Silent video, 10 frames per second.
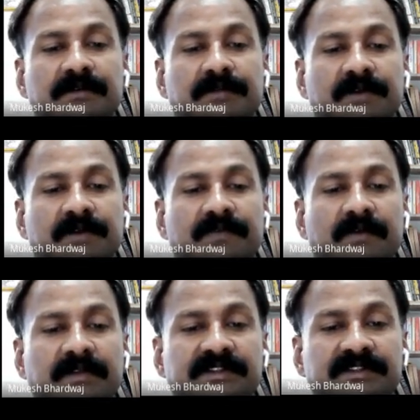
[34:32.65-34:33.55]

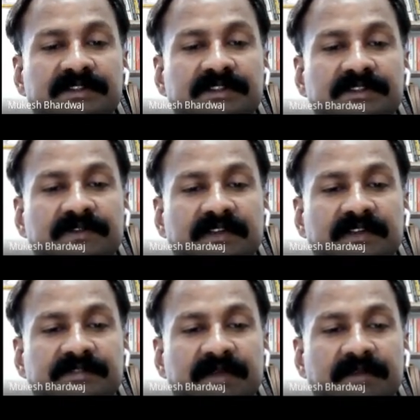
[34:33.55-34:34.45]
performed a series of
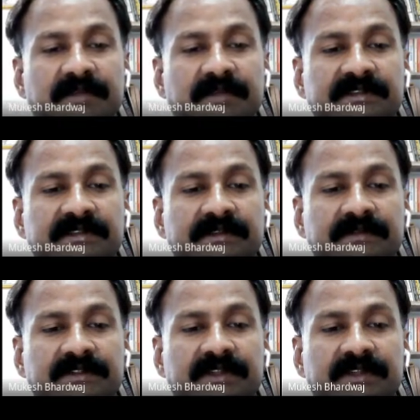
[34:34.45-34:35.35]
experiments in
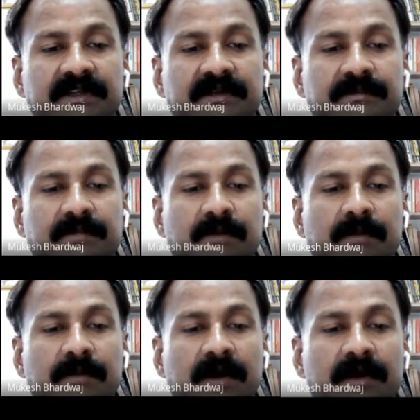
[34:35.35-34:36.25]
which they
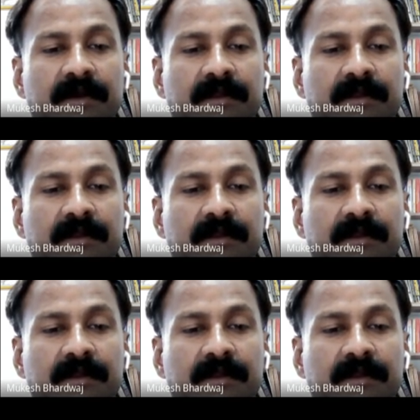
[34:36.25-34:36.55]
bombarded